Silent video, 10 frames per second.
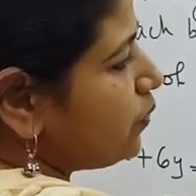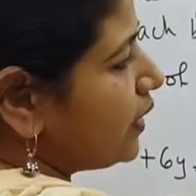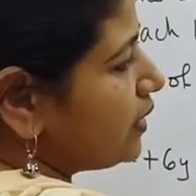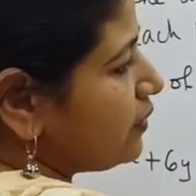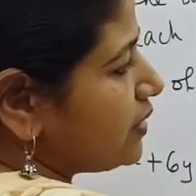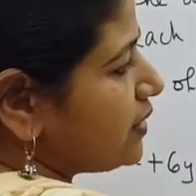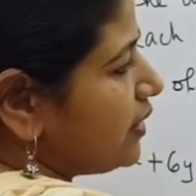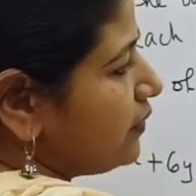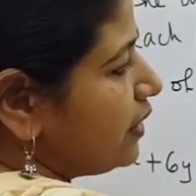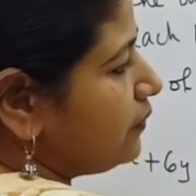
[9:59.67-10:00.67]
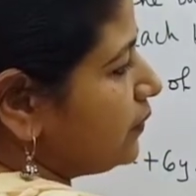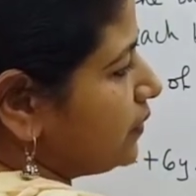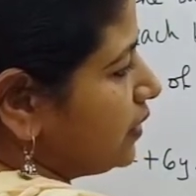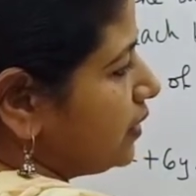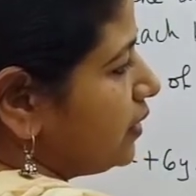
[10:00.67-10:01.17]

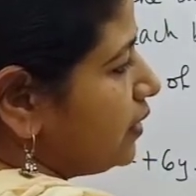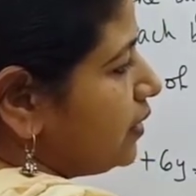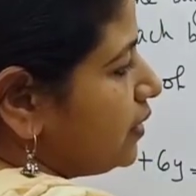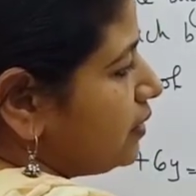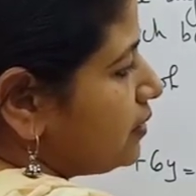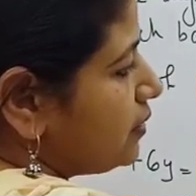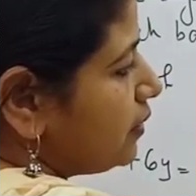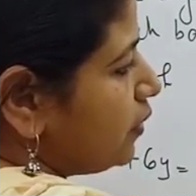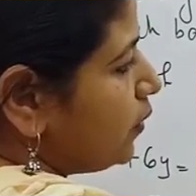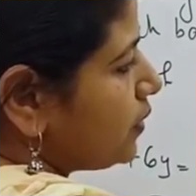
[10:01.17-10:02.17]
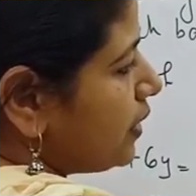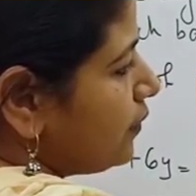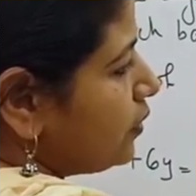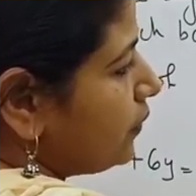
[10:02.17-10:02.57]
1750. 0, 7 to